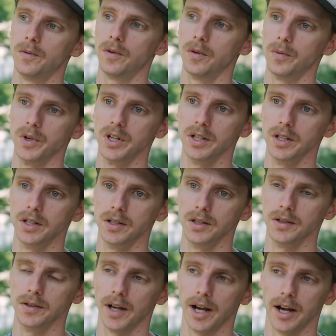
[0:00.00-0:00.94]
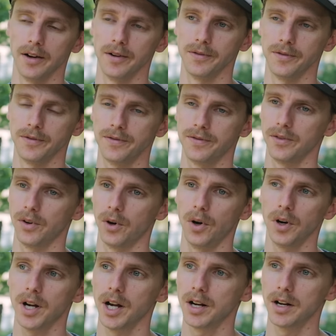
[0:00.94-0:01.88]
We have
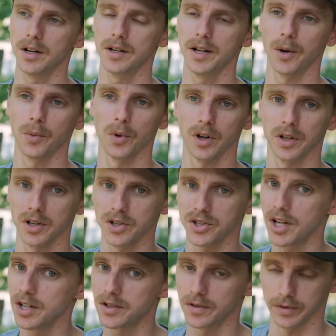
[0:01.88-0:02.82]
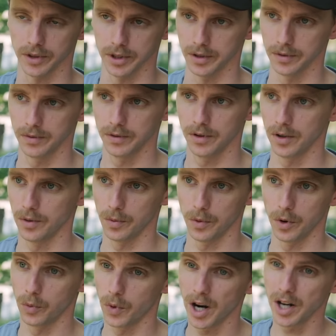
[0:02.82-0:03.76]
all kind of network extensively.
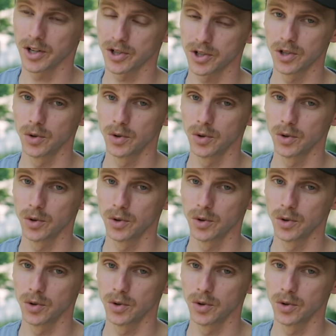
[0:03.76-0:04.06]
YRC